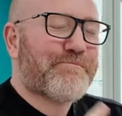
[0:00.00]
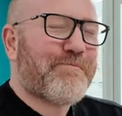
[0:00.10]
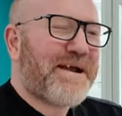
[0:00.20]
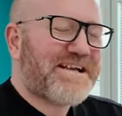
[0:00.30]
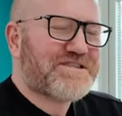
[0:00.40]
you
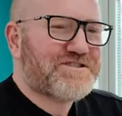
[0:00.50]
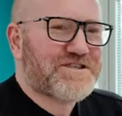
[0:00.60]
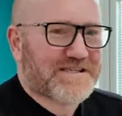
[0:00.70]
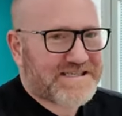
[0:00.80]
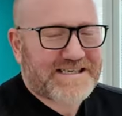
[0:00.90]
might
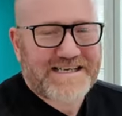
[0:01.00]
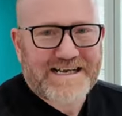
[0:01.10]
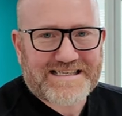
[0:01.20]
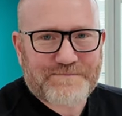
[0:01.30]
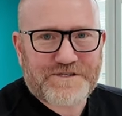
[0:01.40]
just
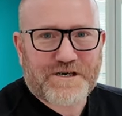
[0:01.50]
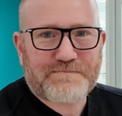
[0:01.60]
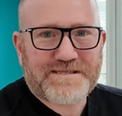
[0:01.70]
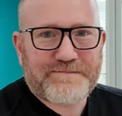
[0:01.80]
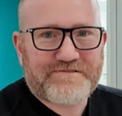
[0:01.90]
get some
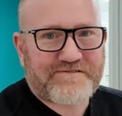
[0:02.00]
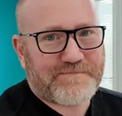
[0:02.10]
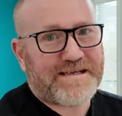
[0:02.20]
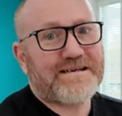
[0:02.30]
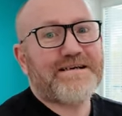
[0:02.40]
top tips from
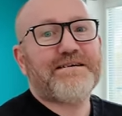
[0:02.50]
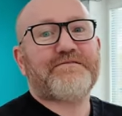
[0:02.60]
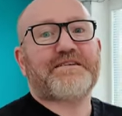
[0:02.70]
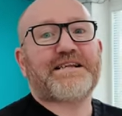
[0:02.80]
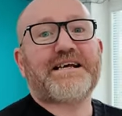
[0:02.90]
me
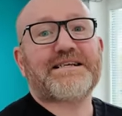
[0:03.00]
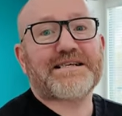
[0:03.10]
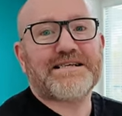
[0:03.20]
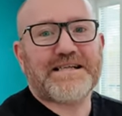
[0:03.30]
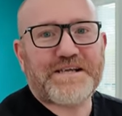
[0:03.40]
for
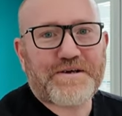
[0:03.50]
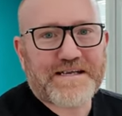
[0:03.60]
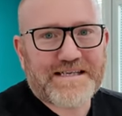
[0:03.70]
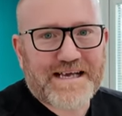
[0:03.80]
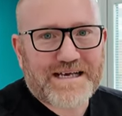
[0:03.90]
things that you
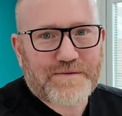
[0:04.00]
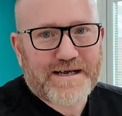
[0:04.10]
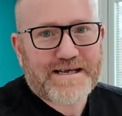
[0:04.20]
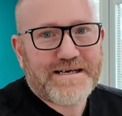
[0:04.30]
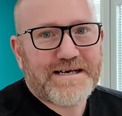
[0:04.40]
can take
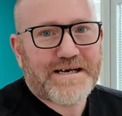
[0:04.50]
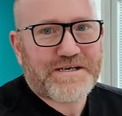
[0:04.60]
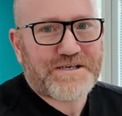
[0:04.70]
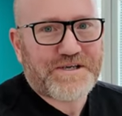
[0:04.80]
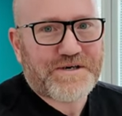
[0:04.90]
away
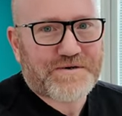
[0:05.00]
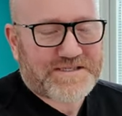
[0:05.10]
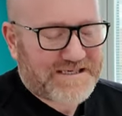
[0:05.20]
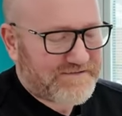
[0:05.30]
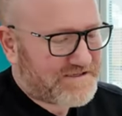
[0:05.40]
and do
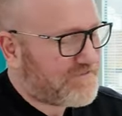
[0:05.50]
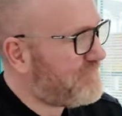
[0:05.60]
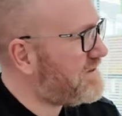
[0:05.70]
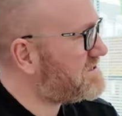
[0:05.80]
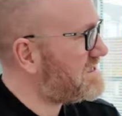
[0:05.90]
yourself. So
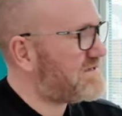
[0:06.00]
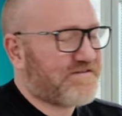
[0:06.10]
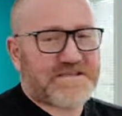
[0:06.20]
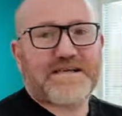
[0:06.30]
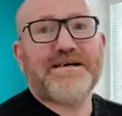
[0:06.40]
first things
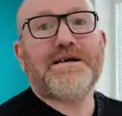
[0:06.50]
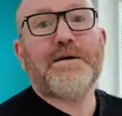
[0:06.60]
first,